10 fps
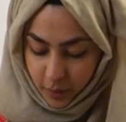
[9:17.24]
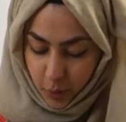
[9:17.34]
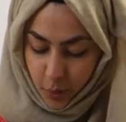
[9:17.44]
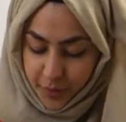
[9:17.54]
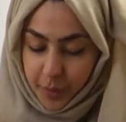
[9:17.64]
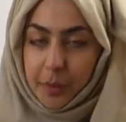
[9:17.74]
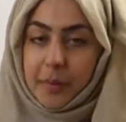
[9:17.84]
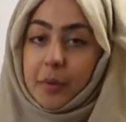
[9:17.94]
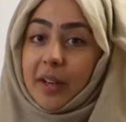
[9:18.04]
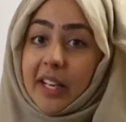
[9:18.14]
or if you want to
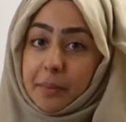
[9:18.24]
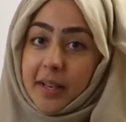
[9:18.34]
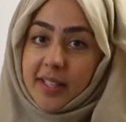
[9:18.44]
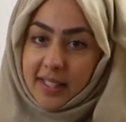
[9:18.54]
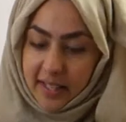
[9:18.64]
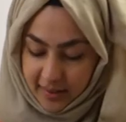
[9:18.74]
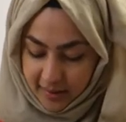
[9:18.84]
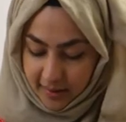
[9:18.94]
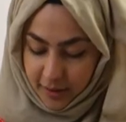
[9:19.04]
be really amazing,